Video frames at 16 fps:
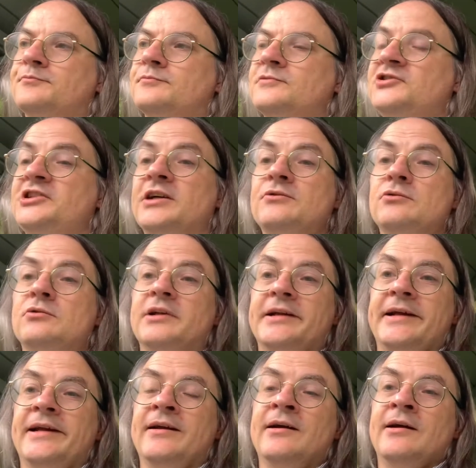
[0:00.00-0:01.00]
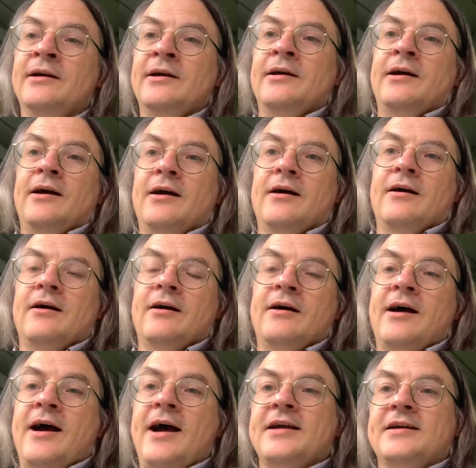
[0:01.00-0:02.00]
General Lee
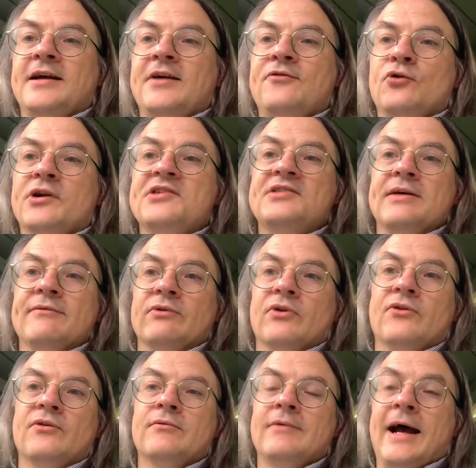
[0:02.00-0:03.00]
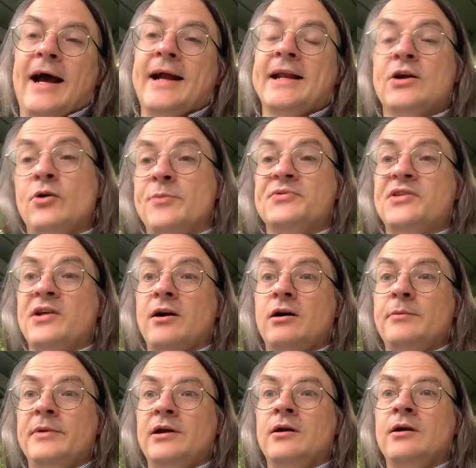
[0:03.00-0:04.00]
AK-47s and equips the
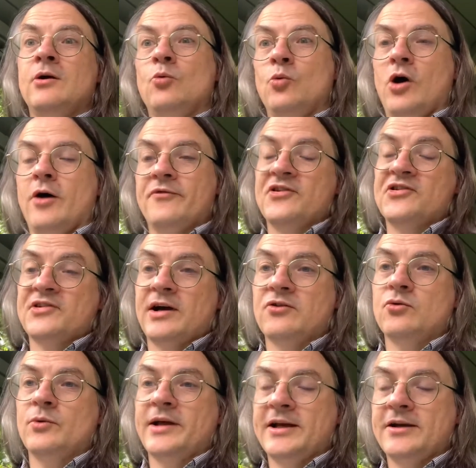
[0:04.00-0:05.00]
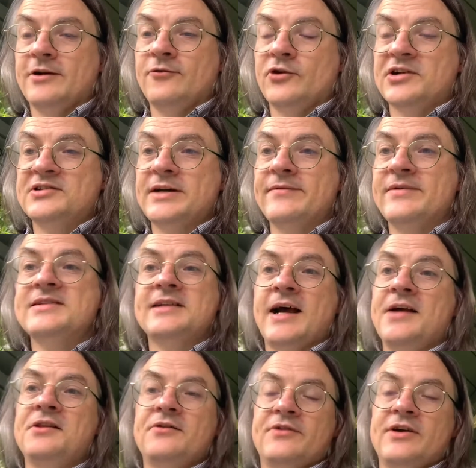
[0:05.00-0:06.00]
army of the South with AK-47s,
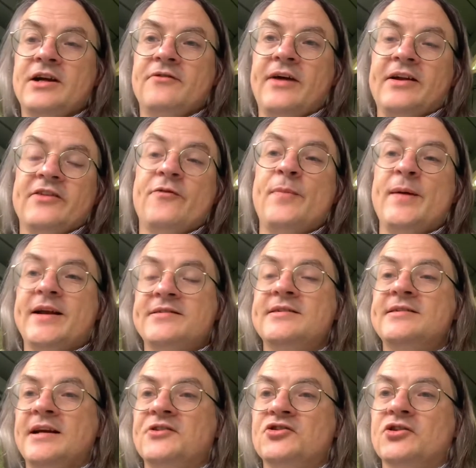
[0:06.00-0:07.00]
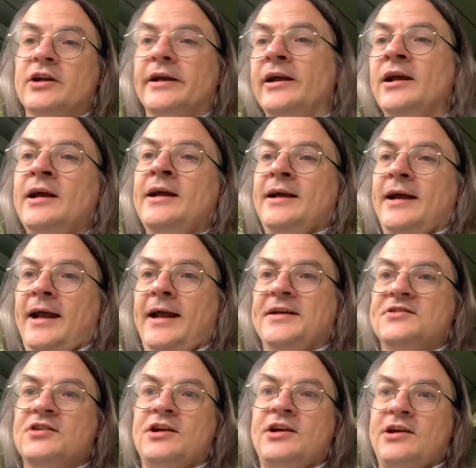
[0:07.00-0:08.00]
and they're very effective because essentially
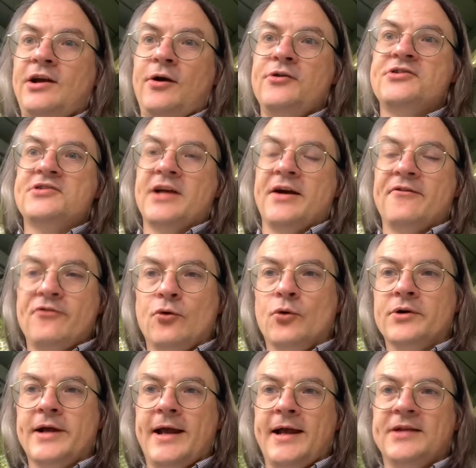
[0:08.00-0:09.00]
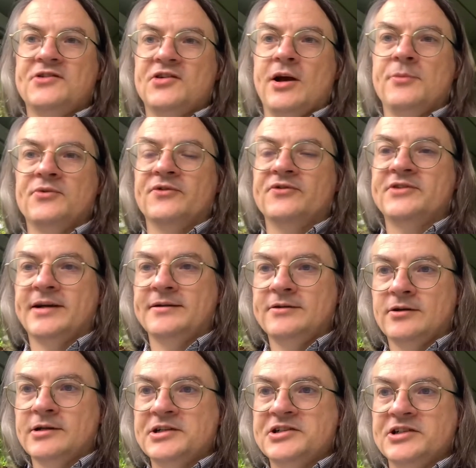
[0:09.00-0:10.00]
it's a huge step forward in terms of
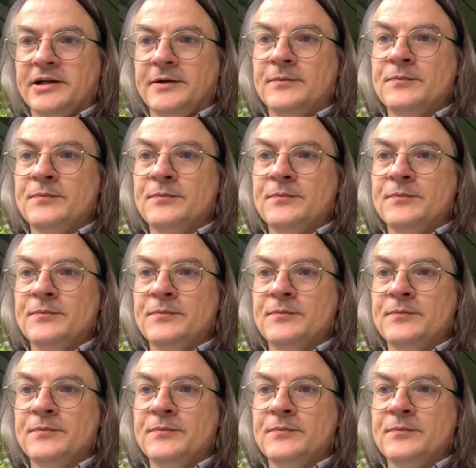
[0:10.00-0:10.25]
technology.